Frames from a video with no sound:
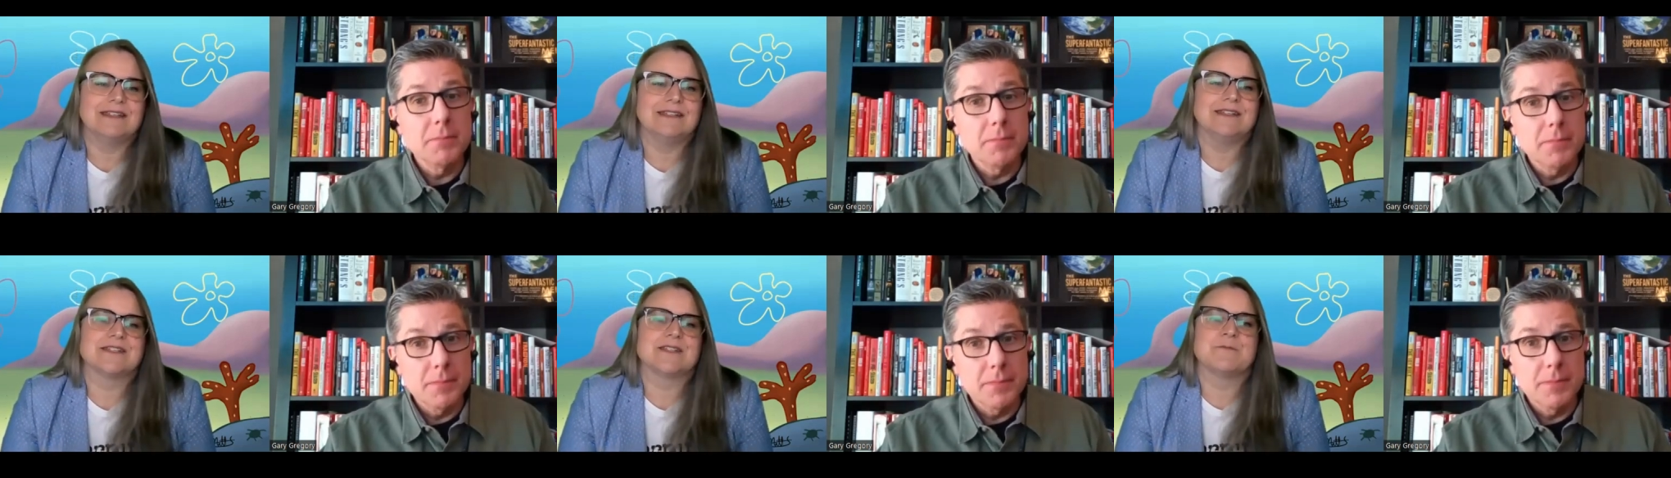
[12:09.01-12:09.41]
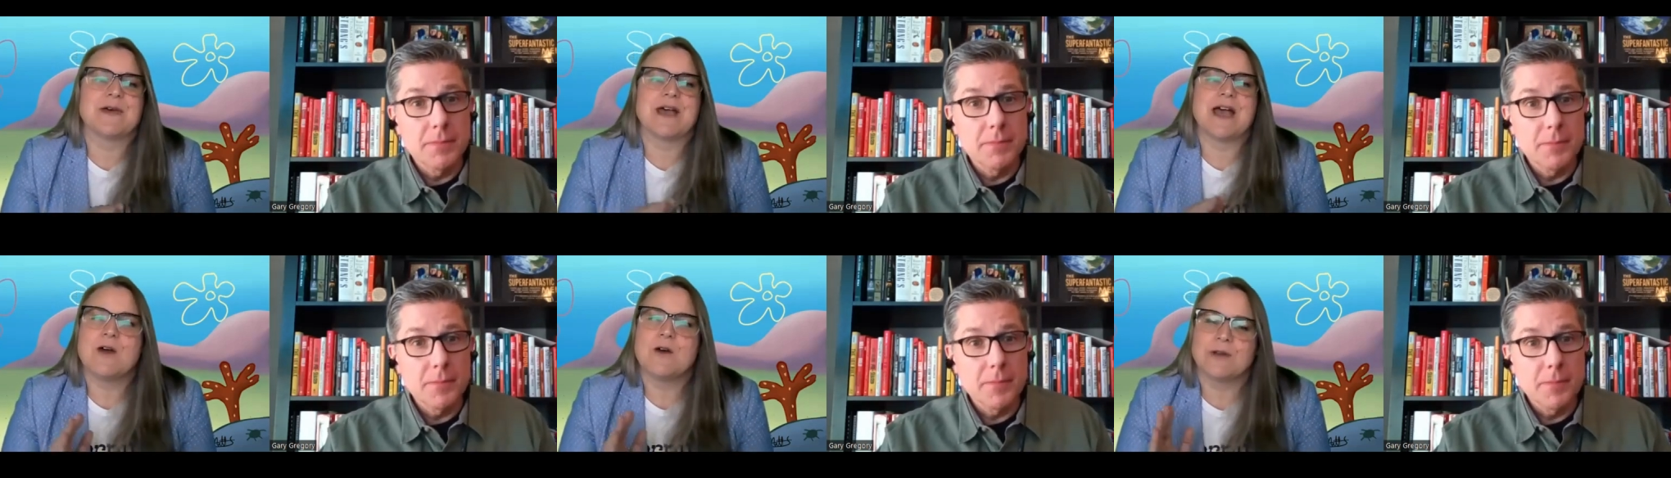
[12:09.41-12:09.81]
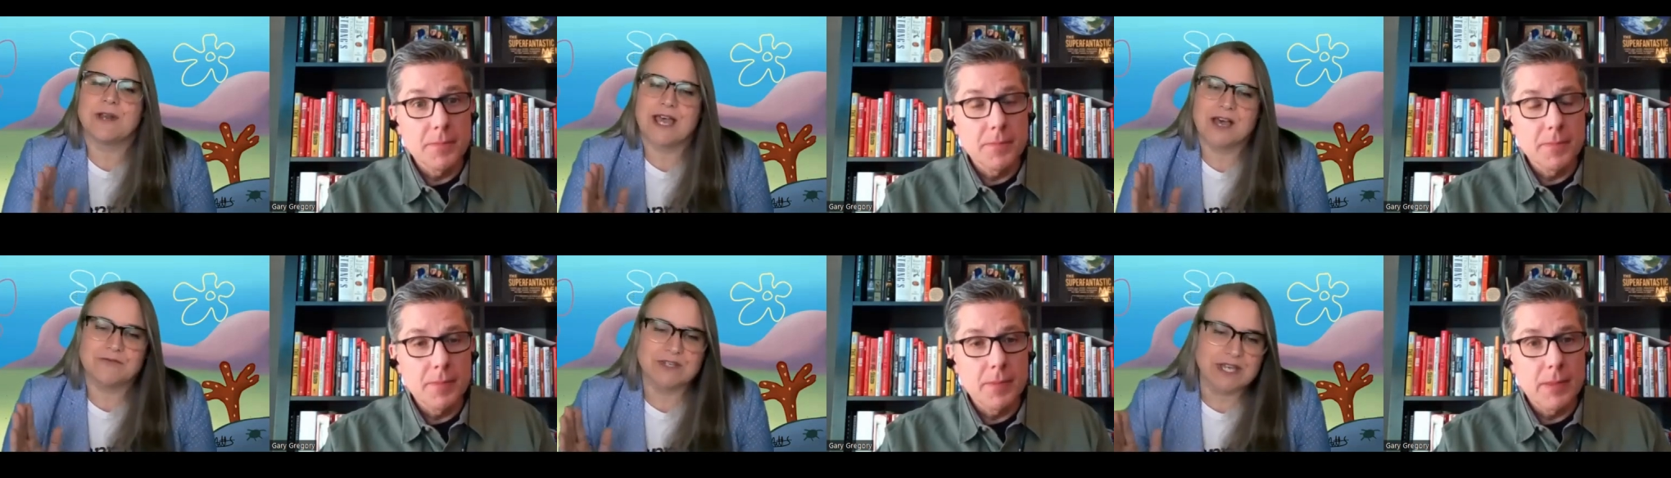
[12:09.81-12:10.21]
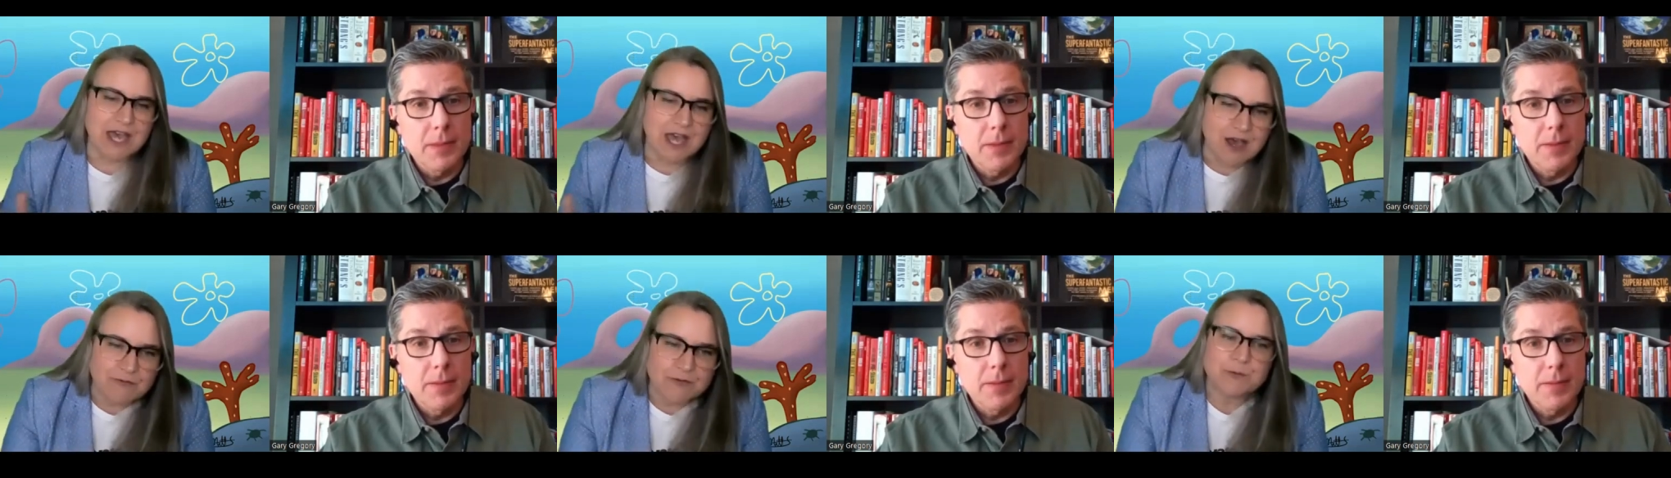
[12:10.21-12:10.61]
Speaker 1: and it's about
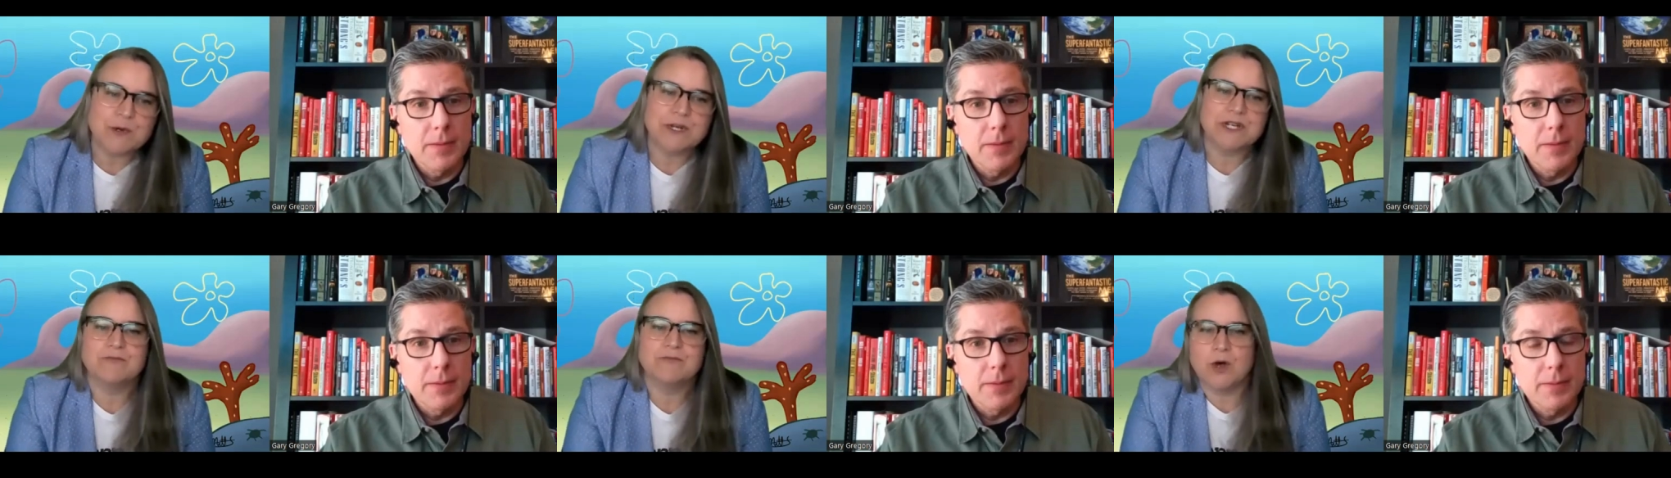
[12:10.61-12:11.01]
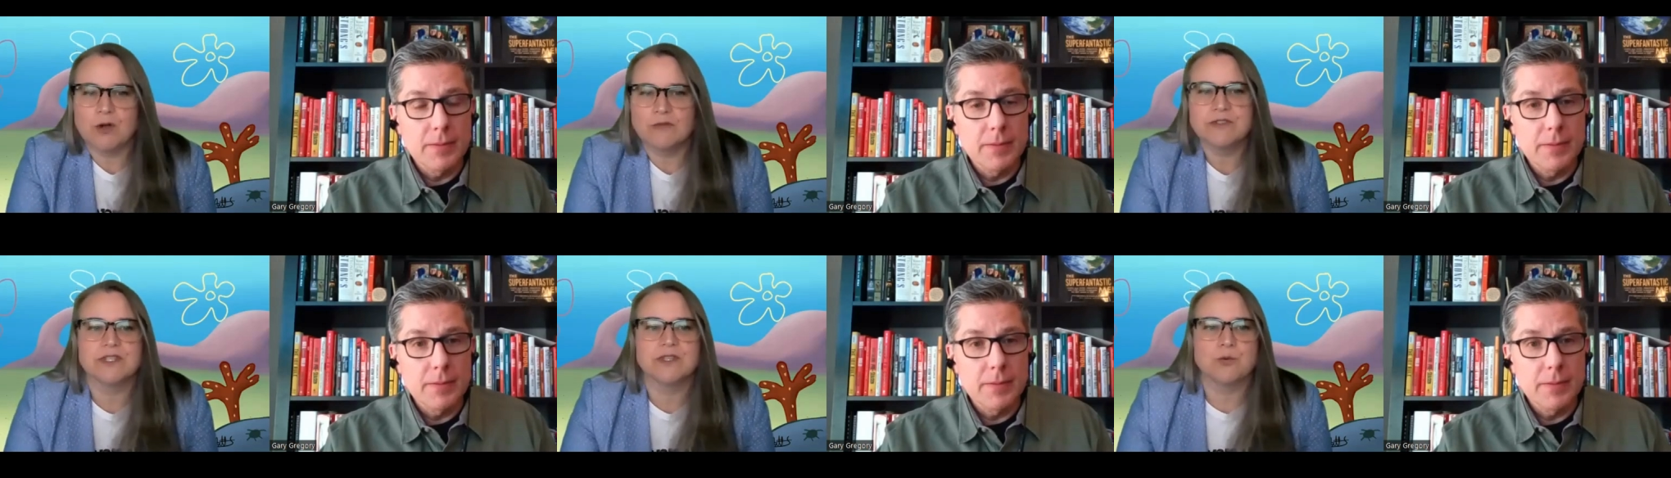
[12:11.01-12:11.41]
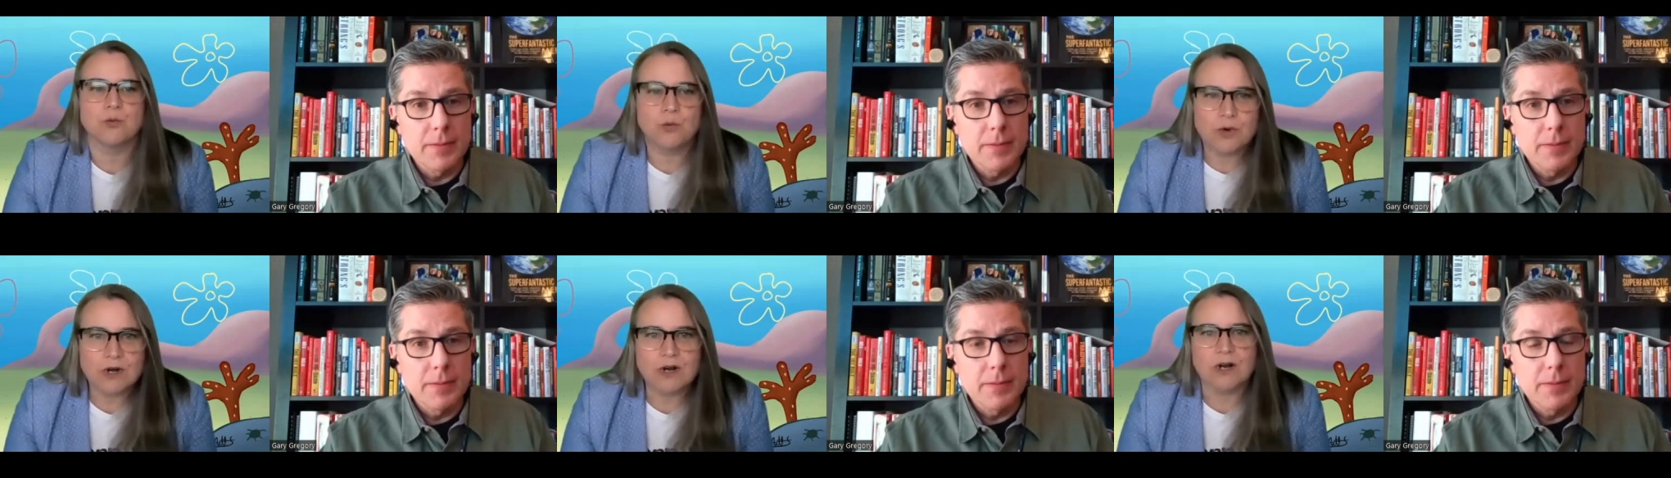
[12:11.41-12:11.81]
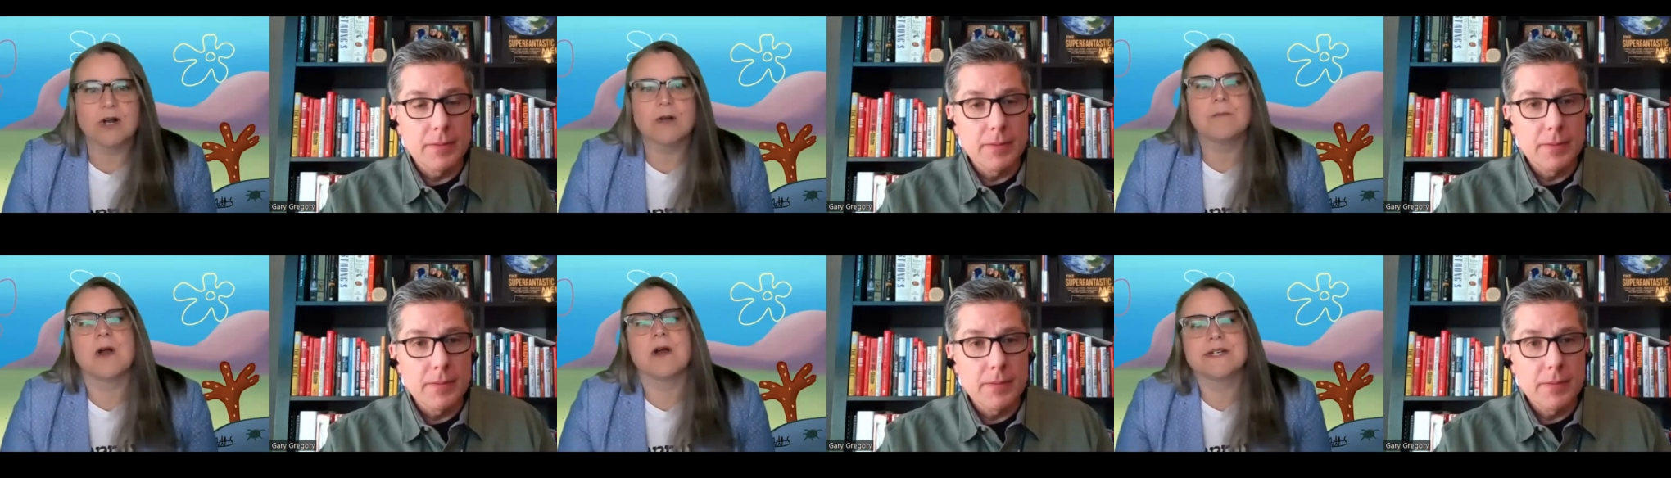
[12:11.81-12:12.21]
having everyone involved in the
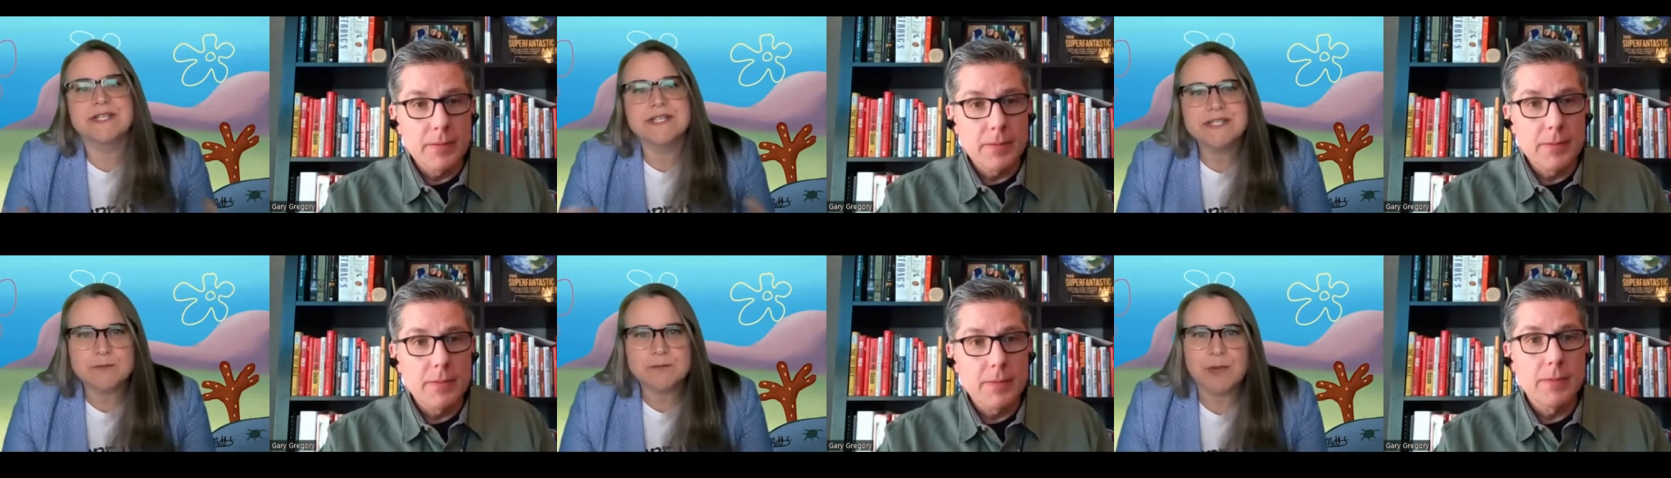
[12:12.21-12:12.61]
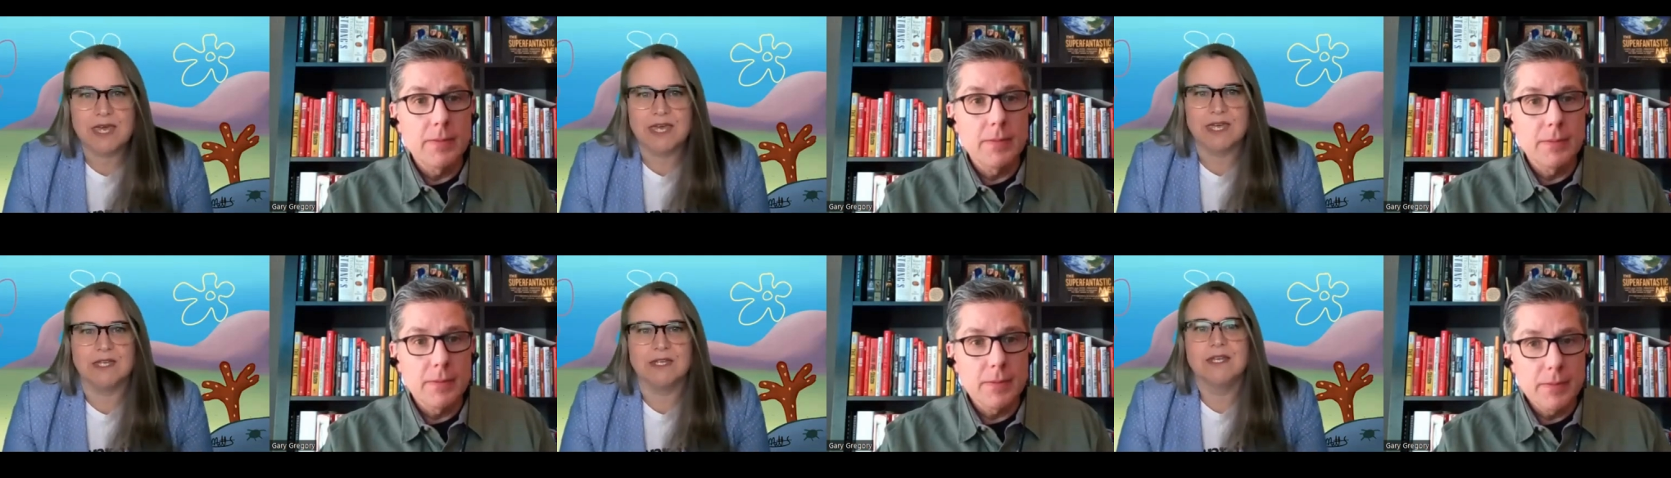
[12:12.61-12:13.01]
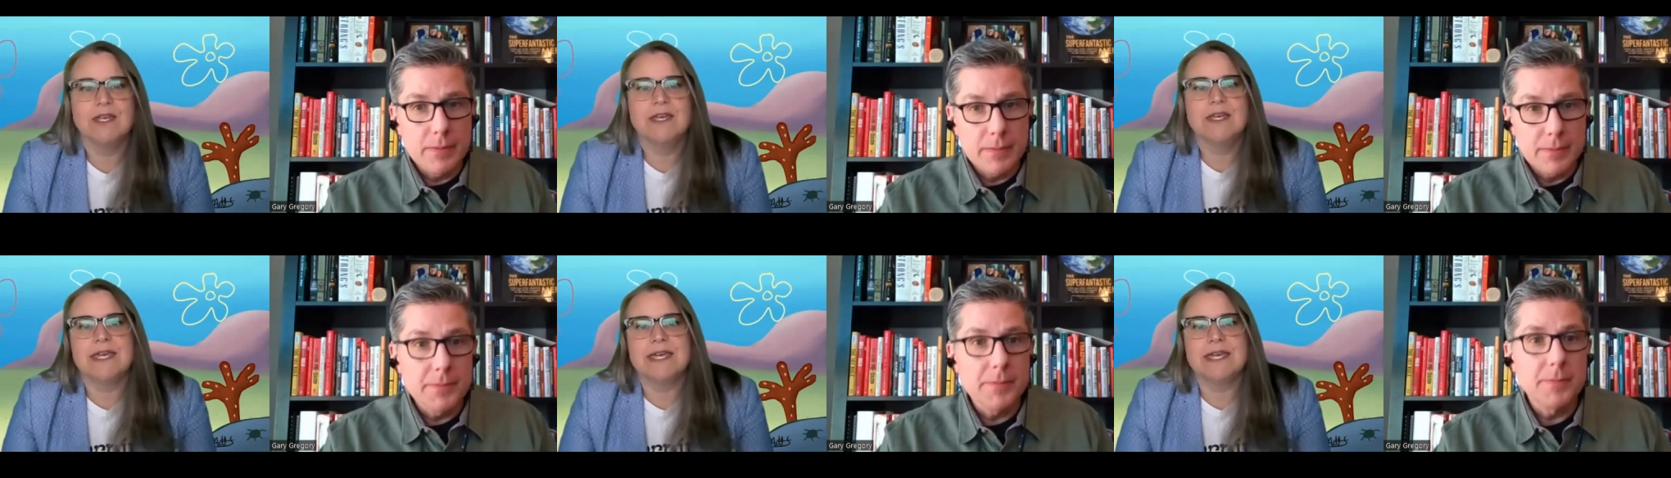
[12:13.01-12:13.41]
work participate